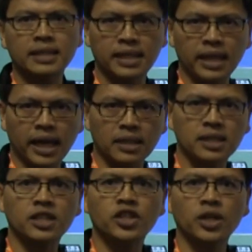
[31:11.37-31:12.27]
stay at
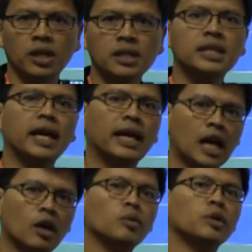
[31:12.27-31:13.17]
60 Hertz, and
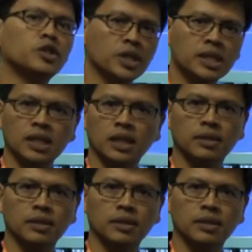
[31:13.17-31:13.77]
now it will just